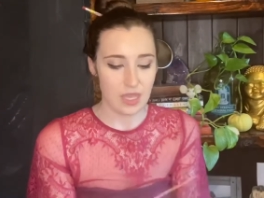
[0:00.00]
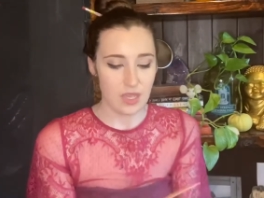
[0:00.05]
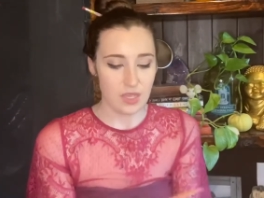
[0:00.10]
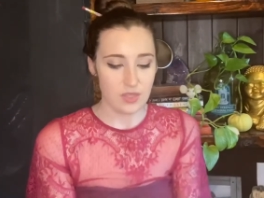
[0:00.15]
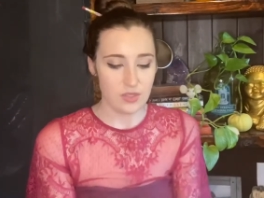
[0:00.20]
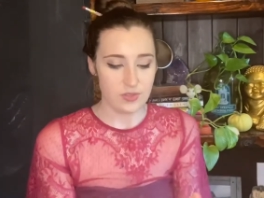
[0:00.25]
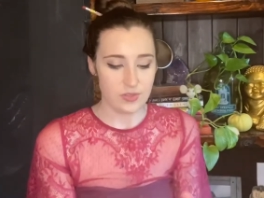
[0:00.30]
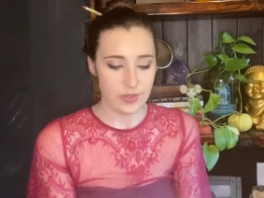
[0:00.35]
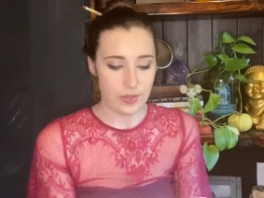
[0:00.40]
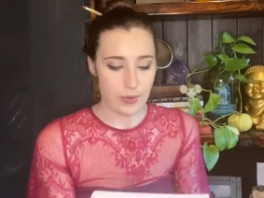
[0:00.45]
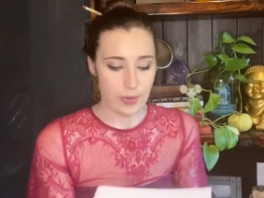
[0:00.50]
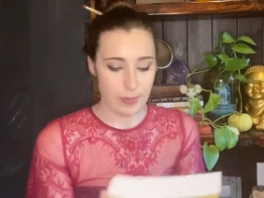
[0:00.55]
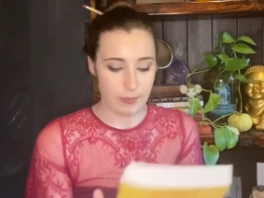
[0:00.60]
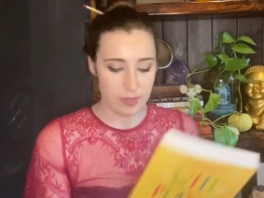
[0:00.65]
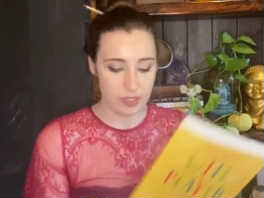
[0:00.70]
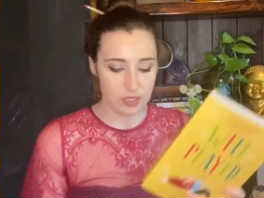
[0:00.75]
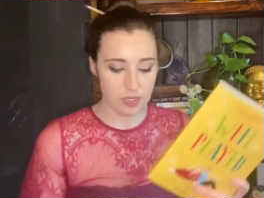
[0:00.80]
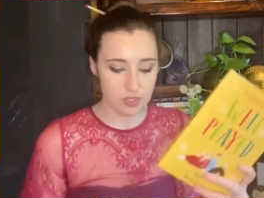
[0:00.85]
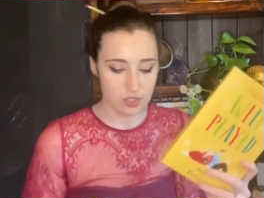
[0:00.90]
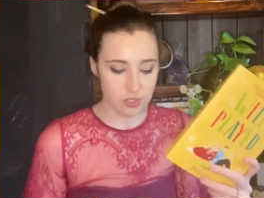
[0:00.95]
So I'm
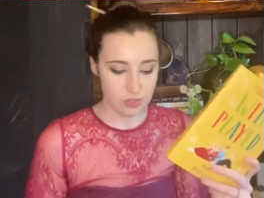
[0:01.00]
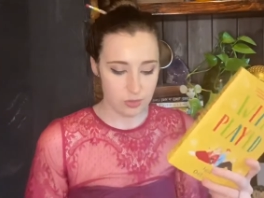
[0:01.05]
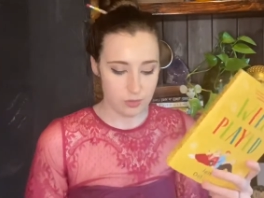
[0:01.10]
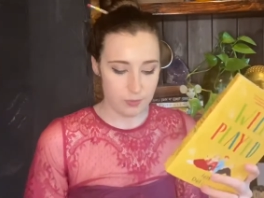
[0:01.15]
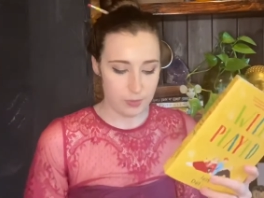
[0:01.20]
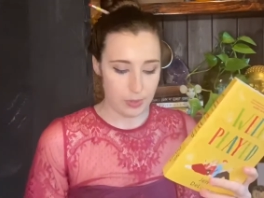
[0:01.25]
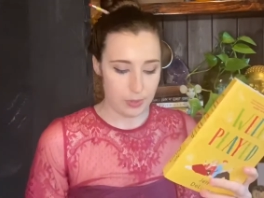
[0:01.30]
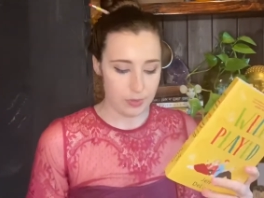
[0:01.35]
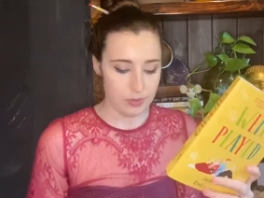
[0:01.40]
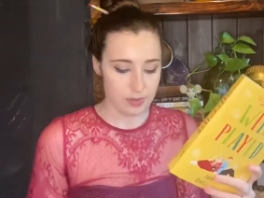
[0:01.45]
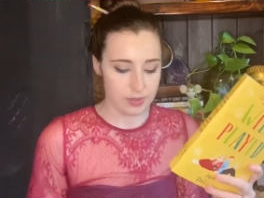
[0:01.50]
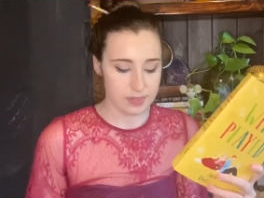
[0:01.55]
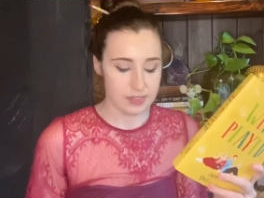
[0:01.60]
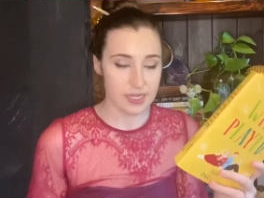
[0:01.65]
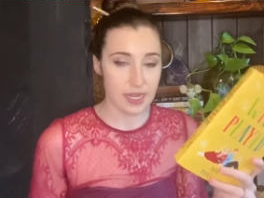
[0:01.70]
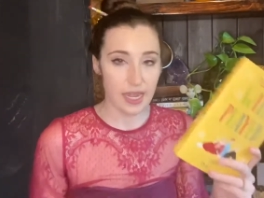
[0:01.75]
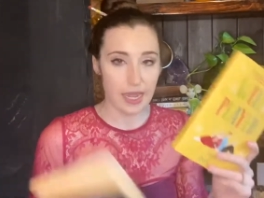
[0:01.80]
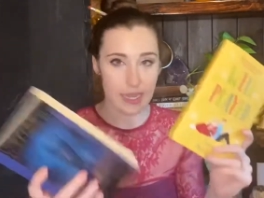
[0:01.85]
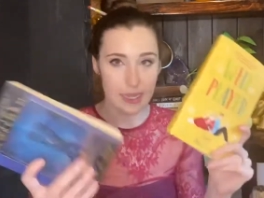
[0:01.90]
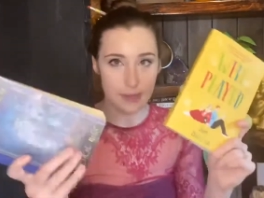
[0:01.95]
gonna do both
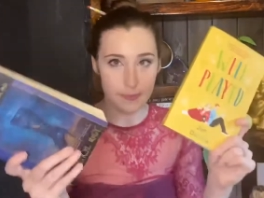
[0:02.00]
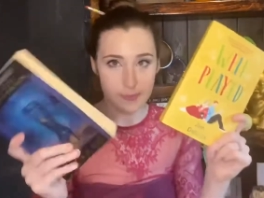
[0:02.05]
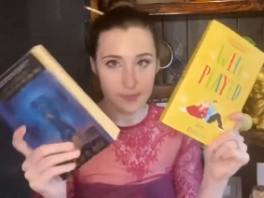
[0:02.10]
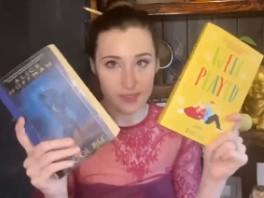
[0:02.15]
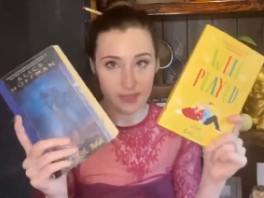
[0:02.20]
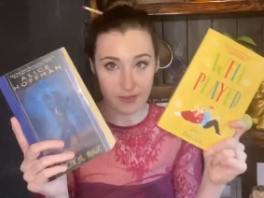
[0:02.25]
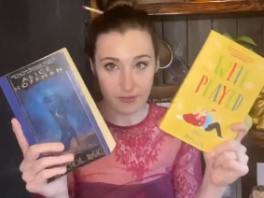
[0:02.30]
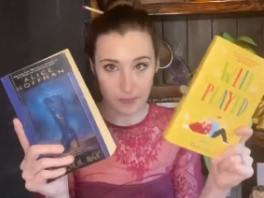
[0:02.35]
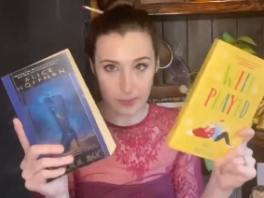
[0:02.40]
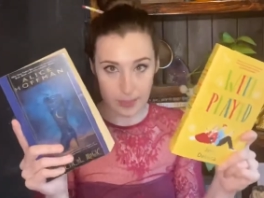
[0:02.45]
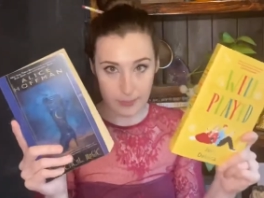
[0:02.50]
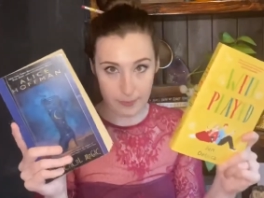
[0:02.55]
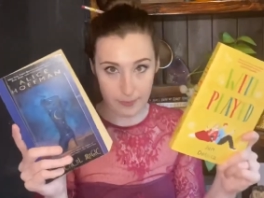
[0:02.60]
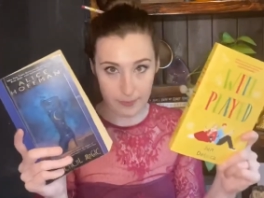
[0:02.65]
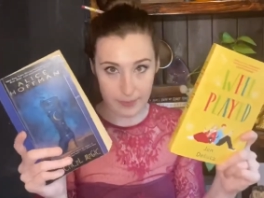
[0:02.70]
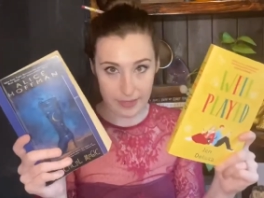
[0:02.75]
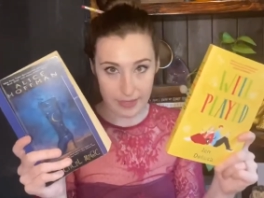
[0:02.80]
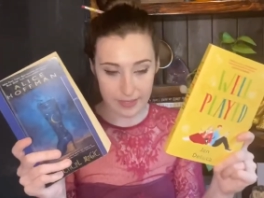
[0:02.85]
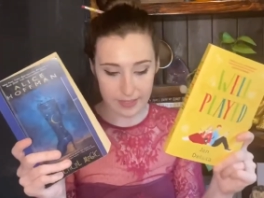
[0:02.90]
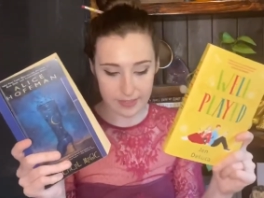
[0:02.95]
types of
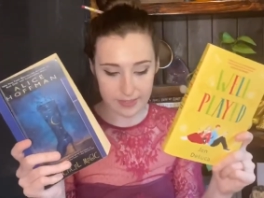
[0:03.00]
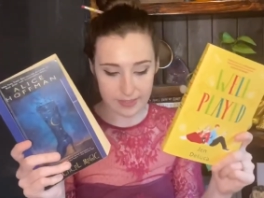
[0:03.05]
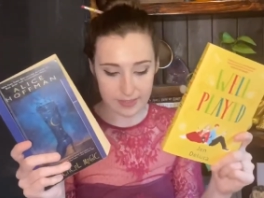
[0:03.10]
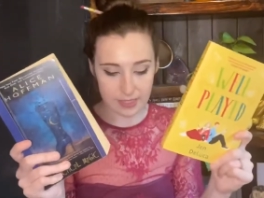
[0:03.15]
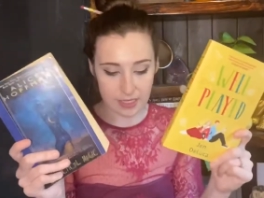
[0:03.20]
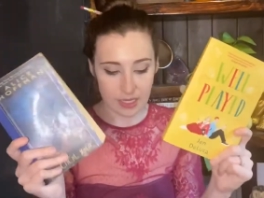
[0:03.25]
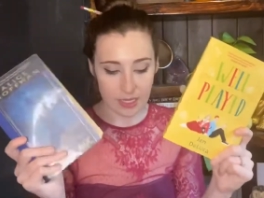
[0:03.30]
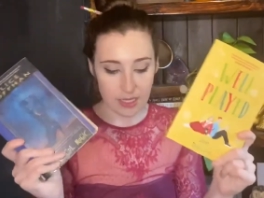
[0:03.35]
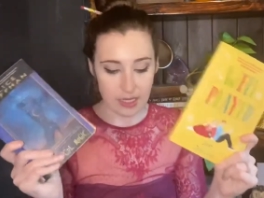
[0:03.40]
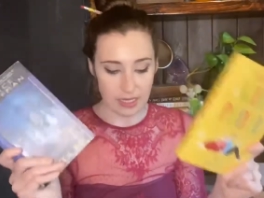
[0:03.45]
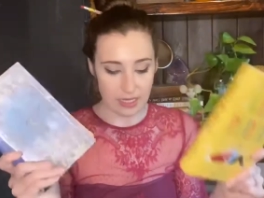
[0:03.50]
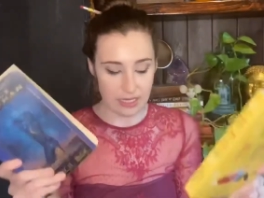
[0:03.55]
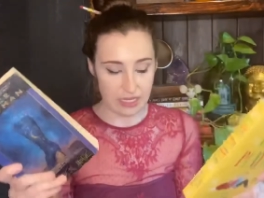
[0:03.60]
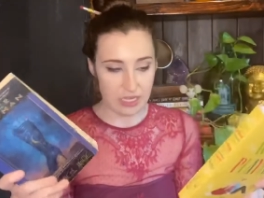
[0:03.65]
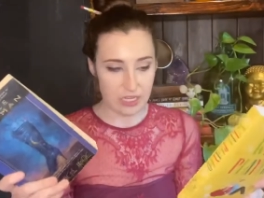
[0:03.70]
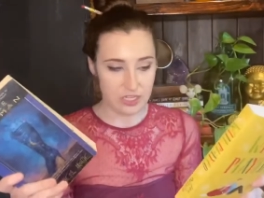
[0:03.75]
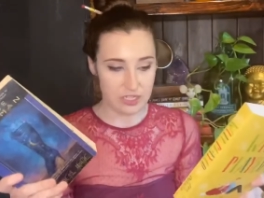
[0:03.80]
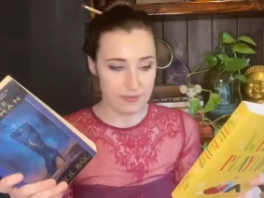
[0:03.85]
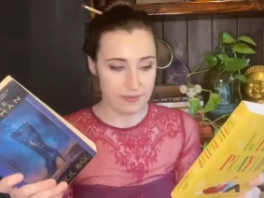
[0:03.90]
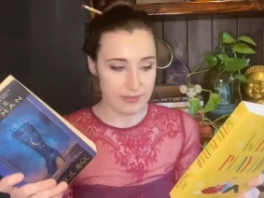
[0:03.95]
paperbacks in
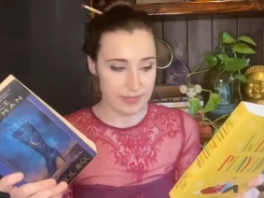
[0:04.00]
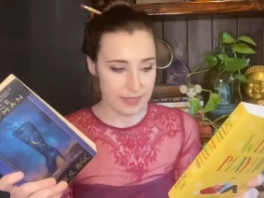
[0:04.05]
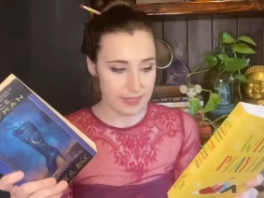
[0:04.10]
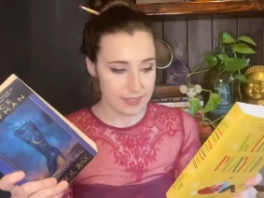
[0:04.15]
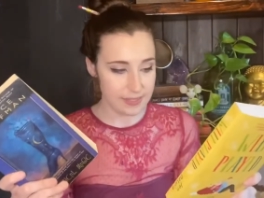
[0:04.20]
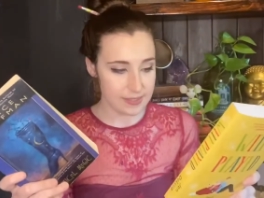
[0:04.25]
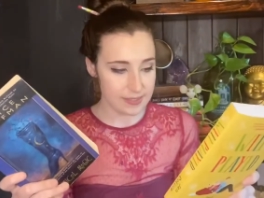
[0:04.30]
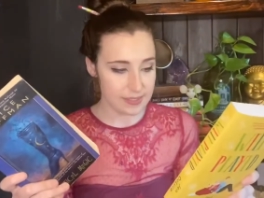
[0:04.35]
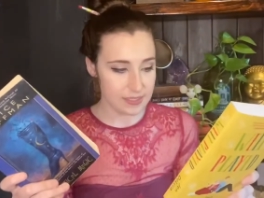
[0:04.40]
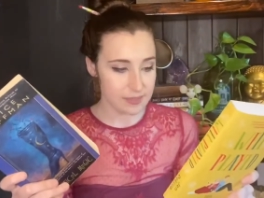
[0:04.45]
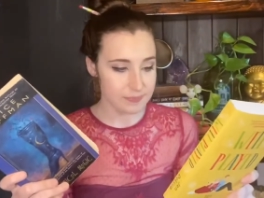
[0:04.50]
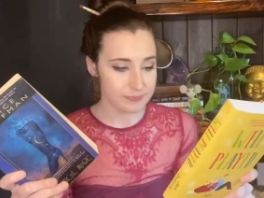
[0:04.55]
each of these.